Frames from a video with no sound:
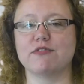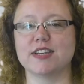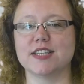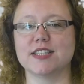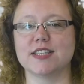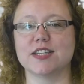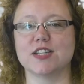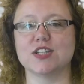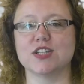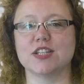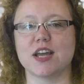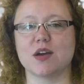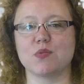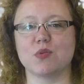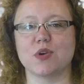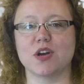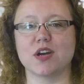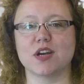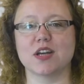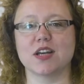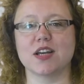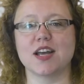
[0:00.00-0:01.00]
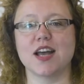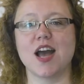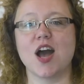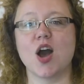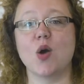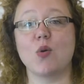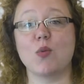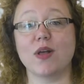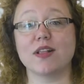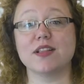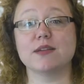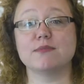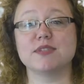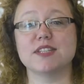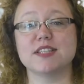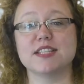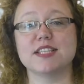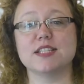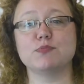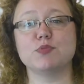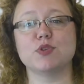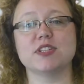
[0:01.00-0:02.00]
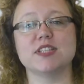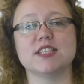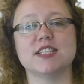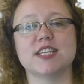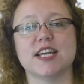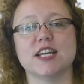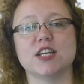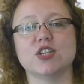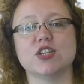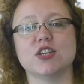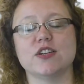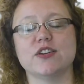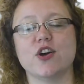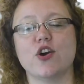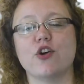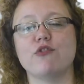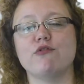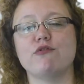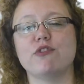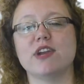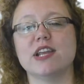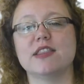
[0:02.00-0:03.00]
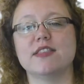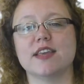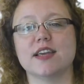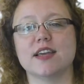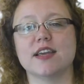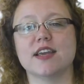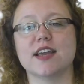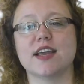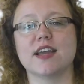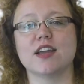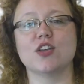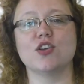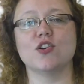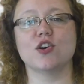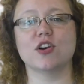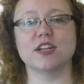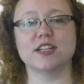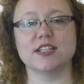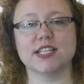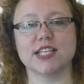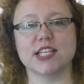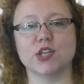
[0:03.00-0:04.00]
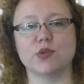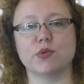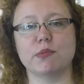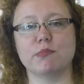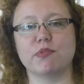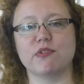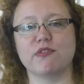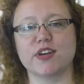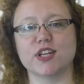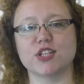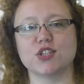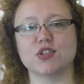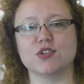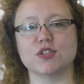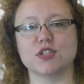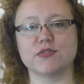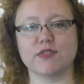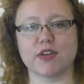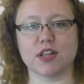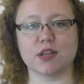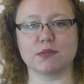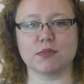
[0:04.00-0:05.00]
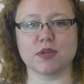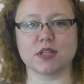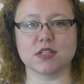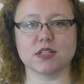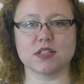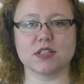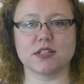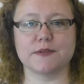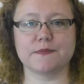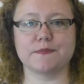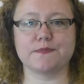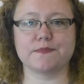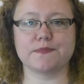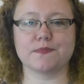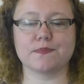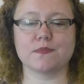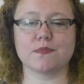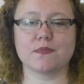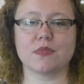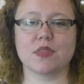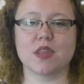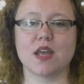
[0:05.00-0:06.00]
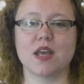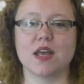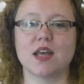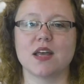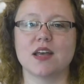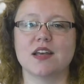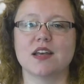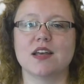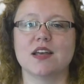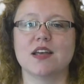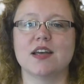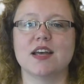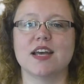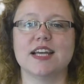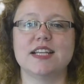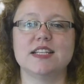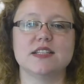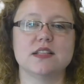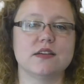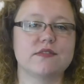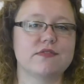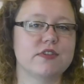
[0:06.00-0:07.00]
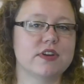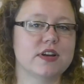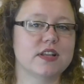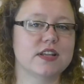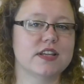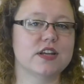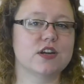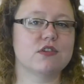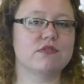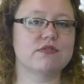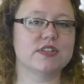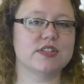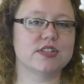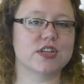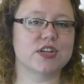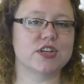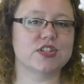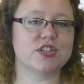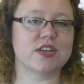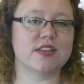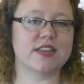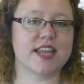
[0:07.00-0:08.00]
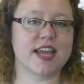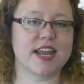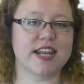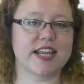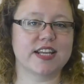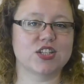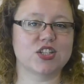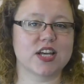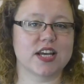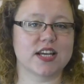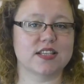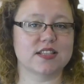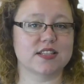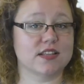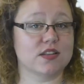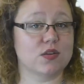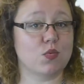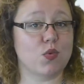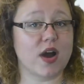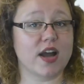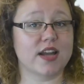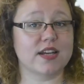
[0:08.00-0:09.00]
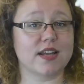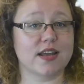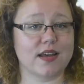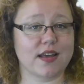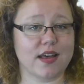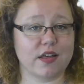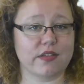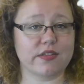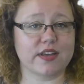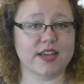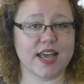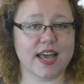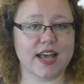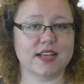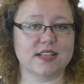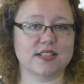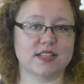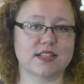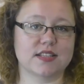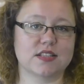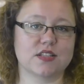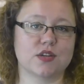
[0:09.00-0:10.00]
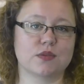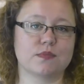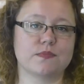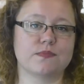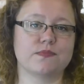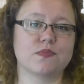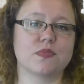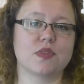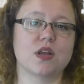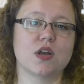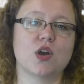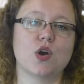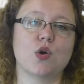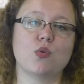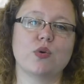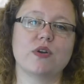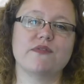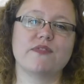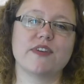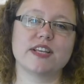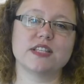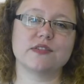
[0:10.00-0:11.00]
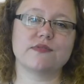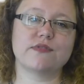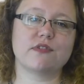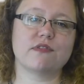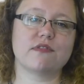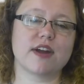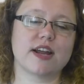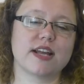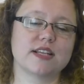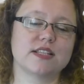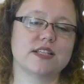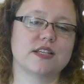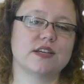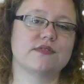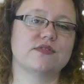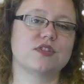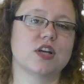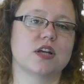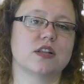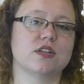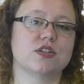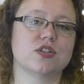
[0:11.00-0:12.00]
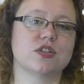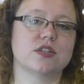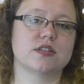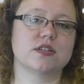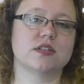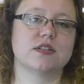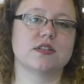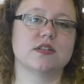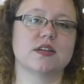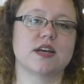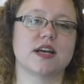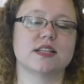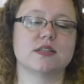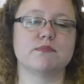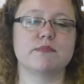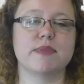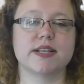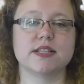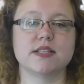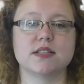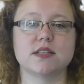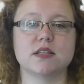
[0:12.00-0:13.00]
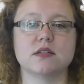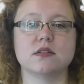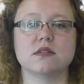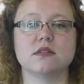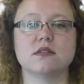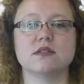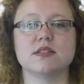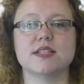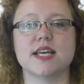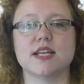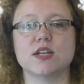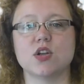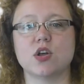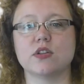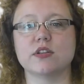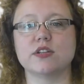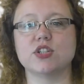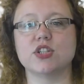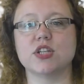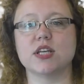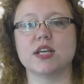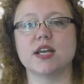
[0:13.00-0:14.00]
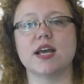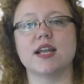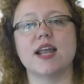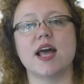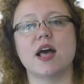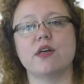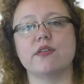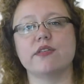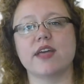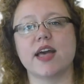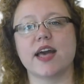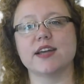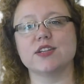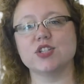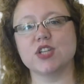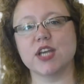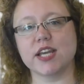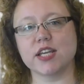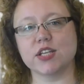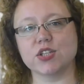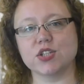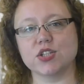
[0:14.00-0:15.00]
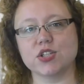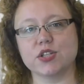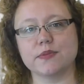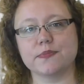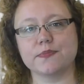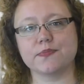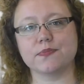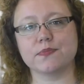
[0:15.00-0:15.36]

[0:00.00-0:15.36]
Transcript: Research Network. Welcome to this presentation on rethinking your continuing professional development. In delivering clinical research in the NHS and the wider health and care system, we face a variety of challenges as medicine, technology and healthcare change.